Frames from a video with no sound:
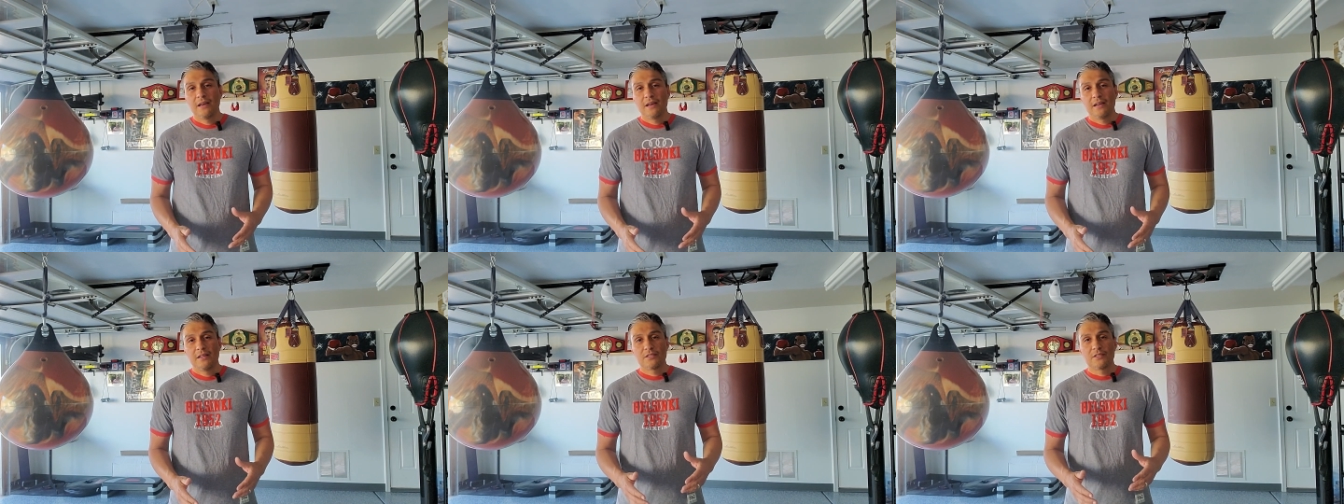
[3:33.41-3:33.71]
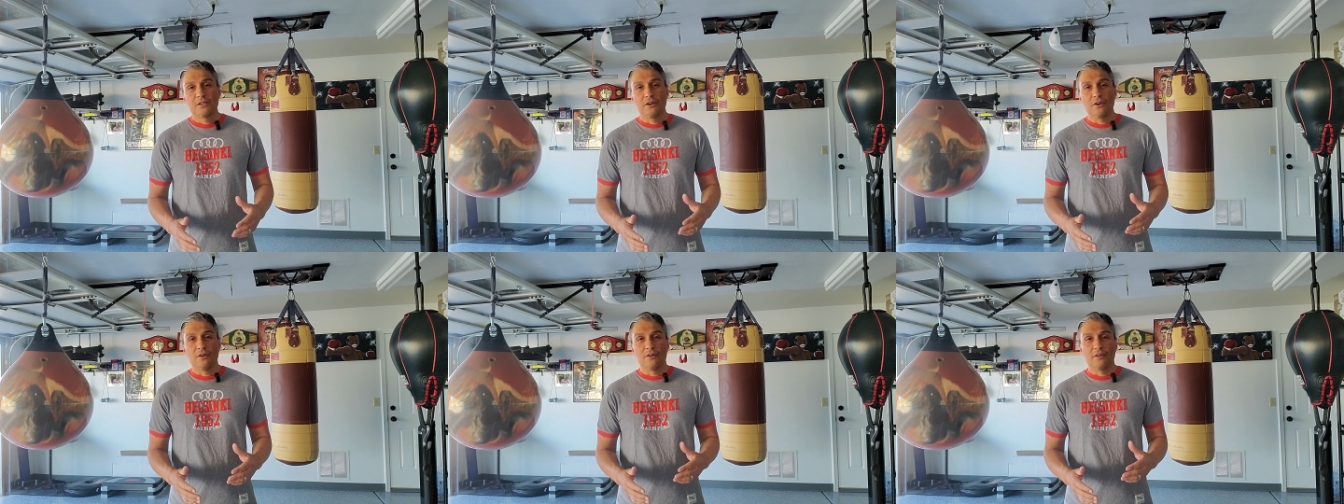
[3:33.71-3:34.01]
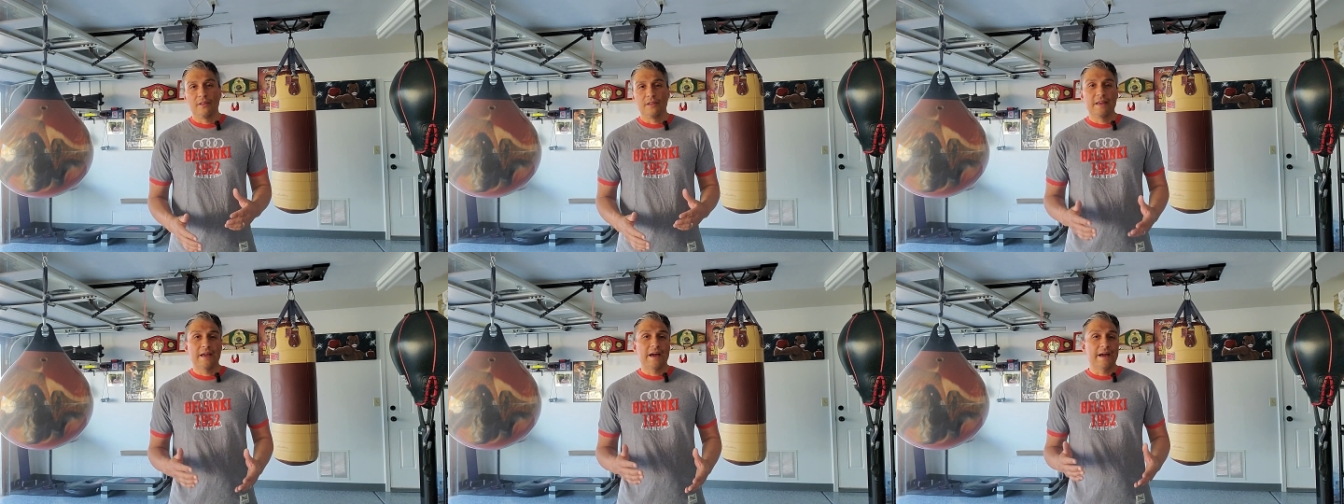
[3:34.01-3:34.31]

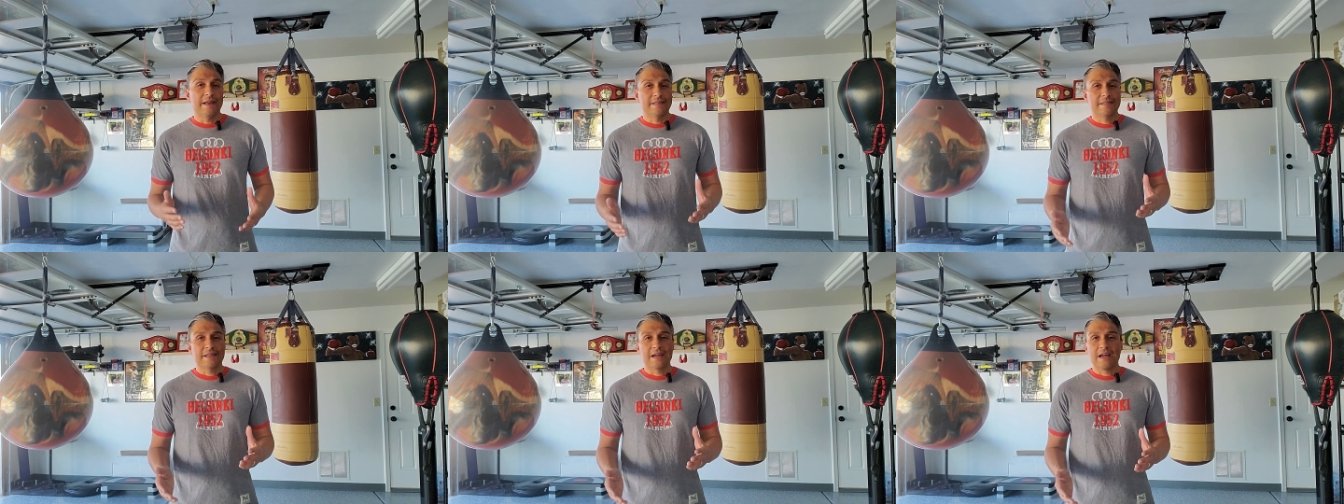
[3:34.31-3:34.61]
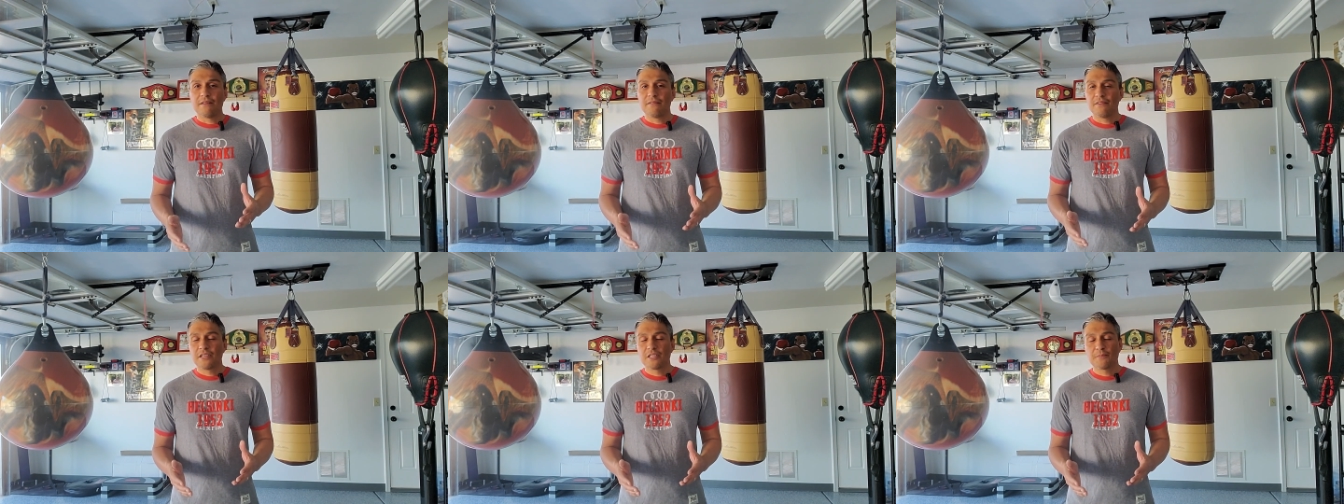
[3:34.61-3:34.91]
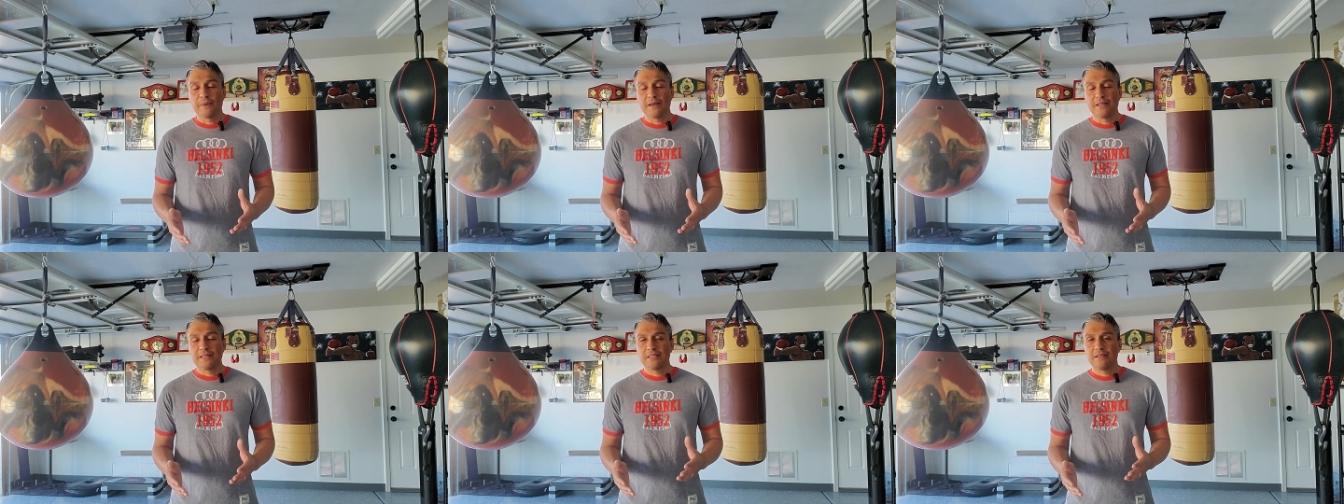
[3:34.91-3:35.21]
So yeah, it's kind of
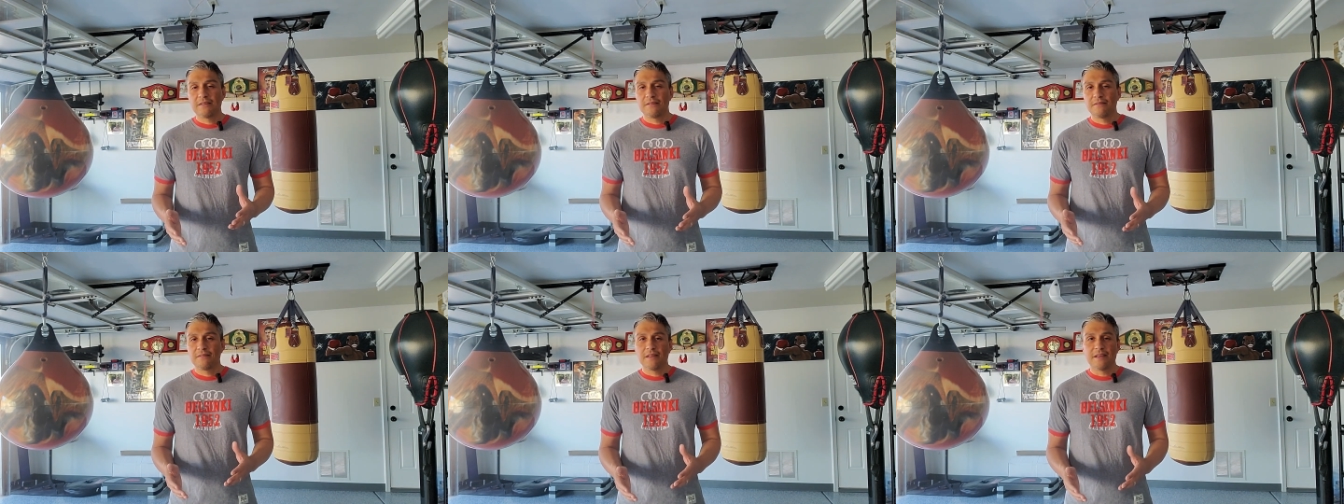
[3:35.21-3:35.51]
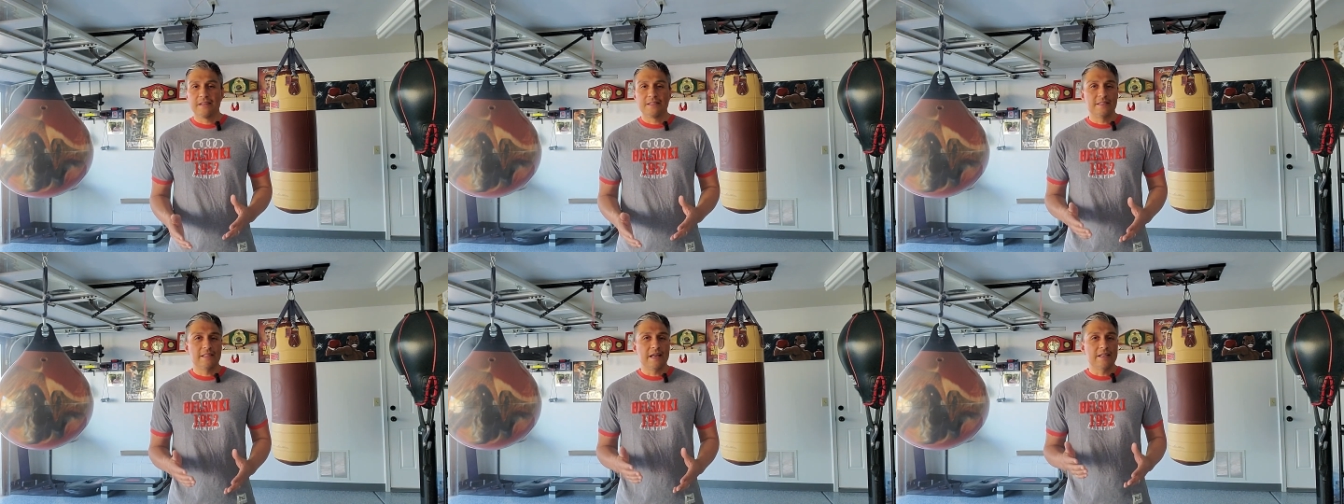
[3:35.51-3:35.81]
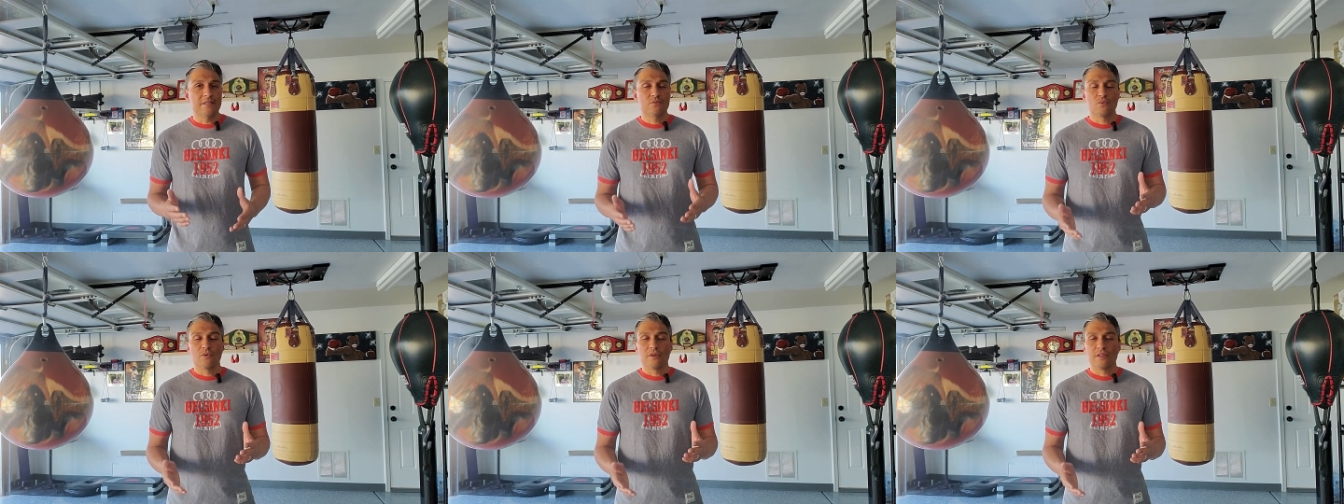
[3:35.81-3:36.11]
expensive.
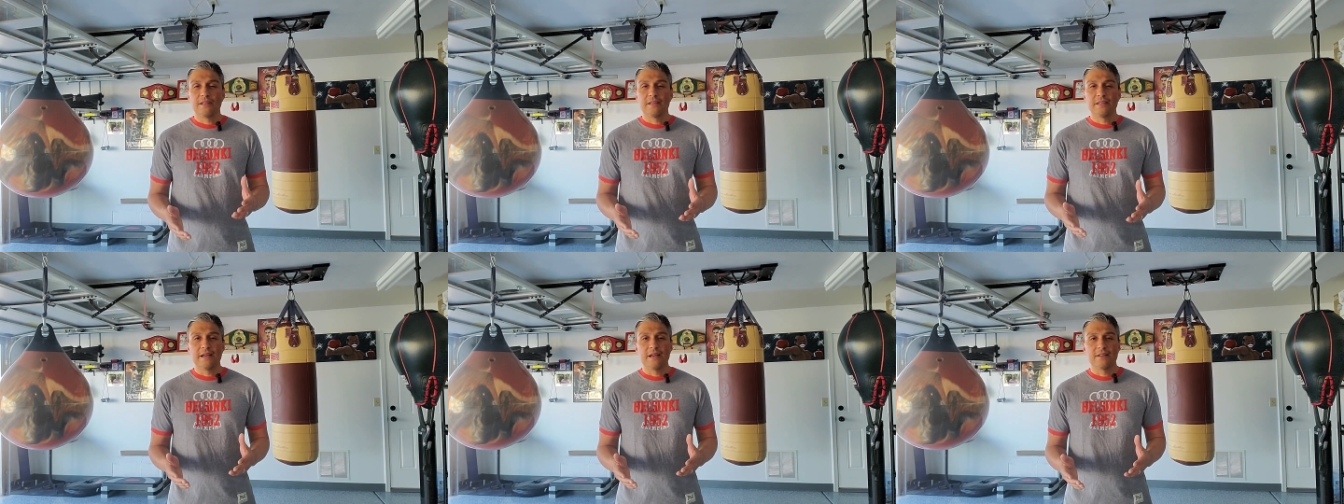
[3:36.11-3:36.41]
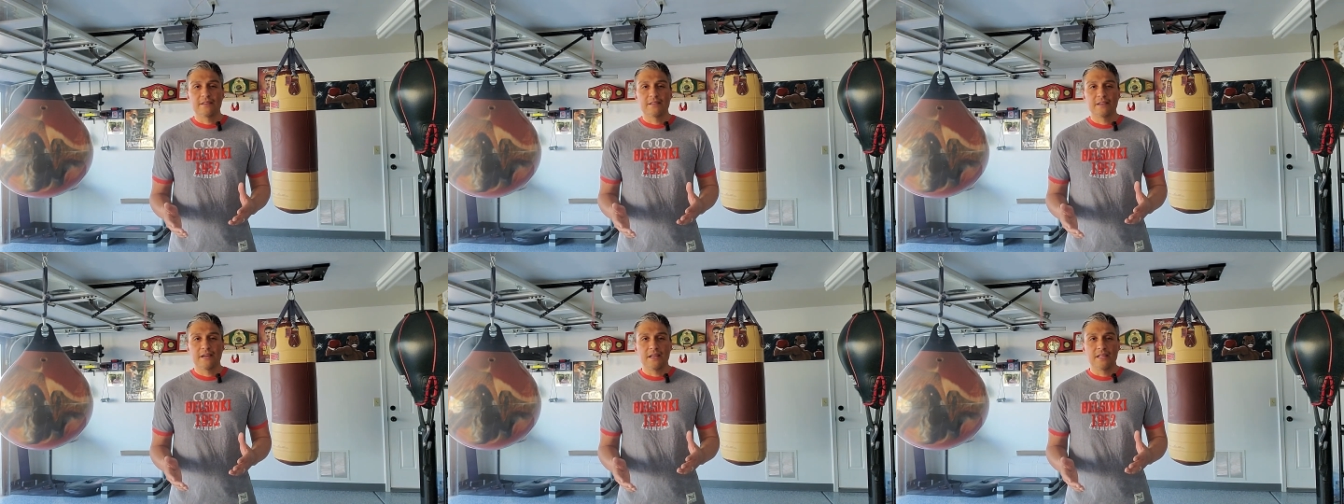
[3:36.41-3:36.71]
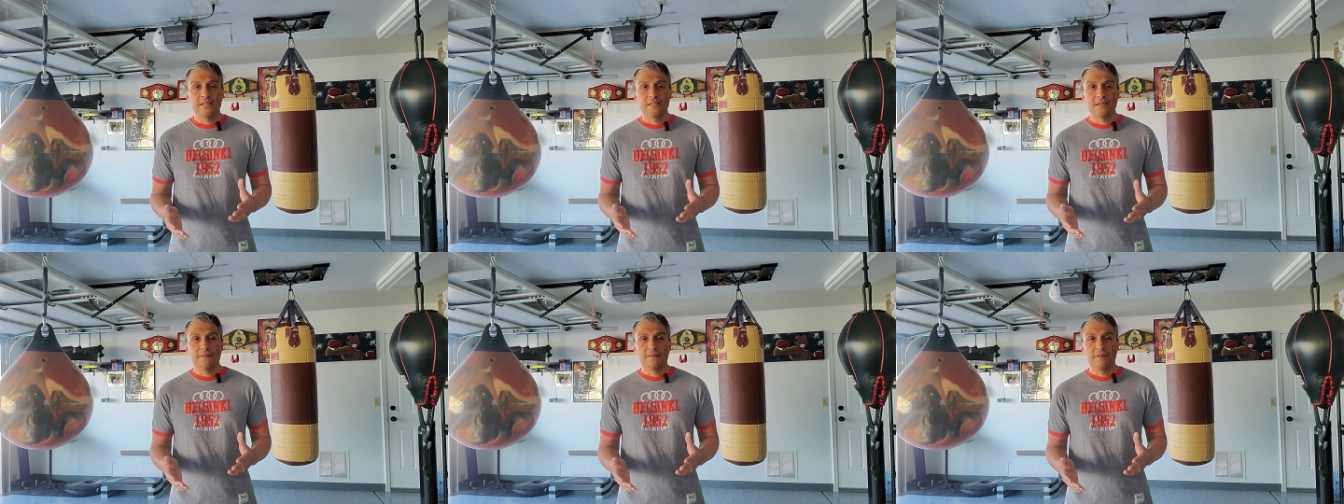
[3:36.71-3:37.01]
That's one of the
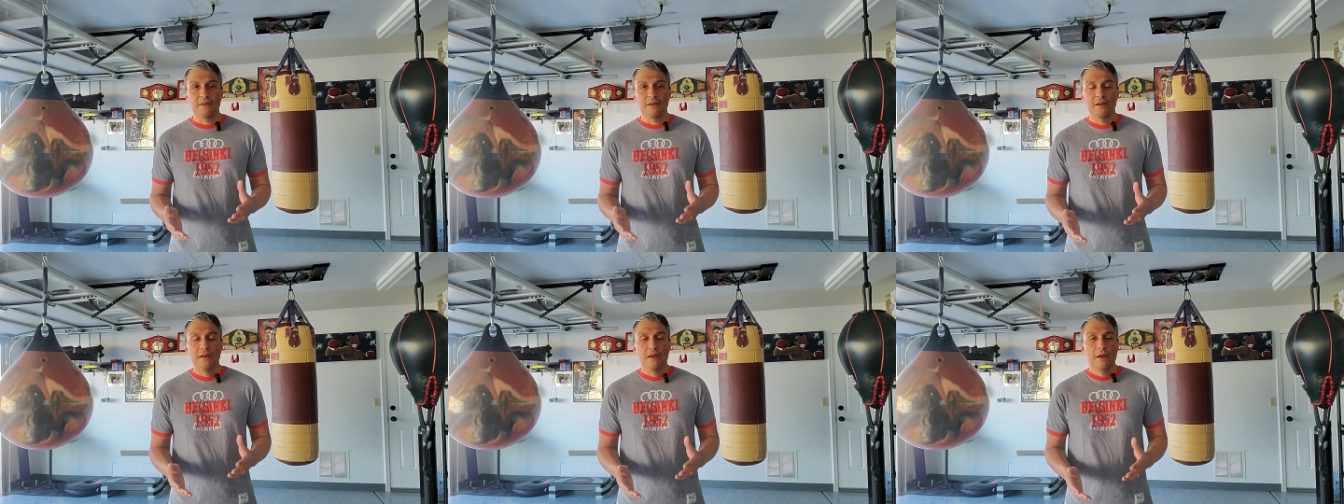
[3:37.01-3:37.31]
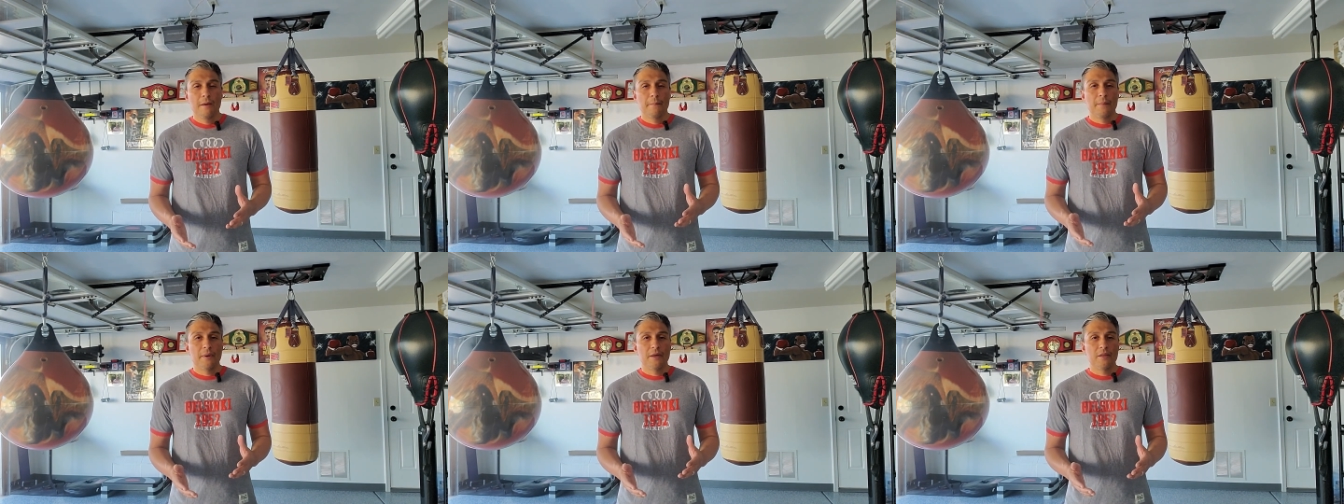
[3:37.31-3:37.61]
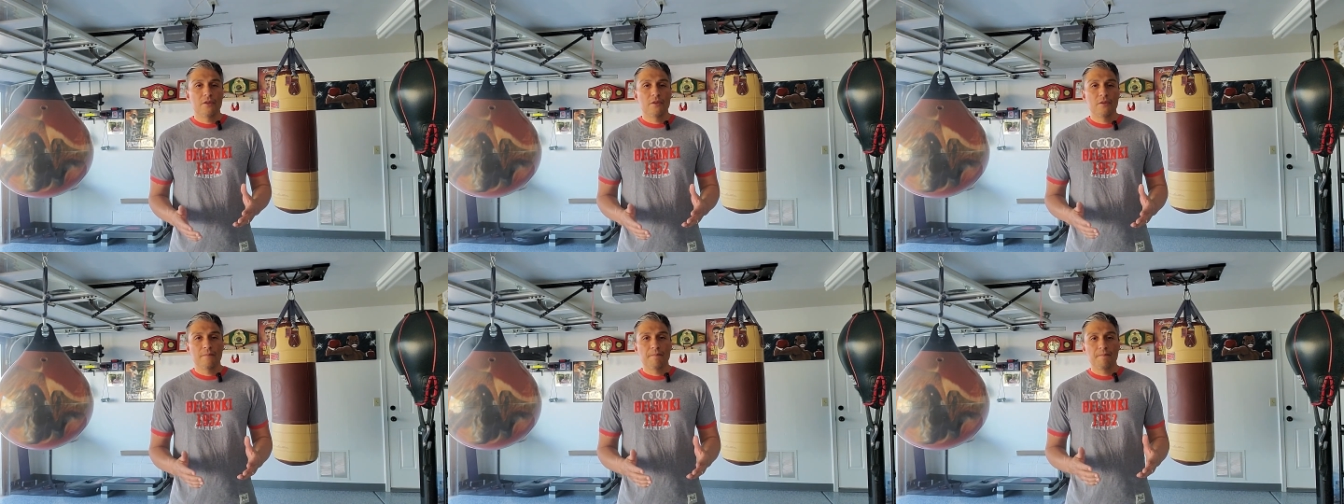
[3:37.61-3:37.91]
downsides of it.
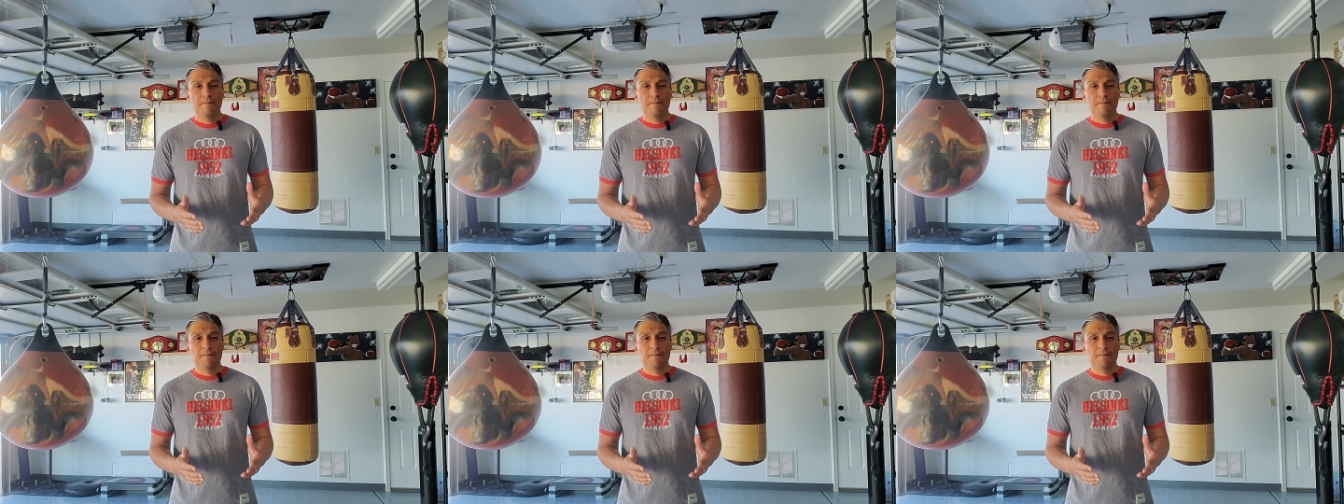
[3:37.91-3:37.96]
But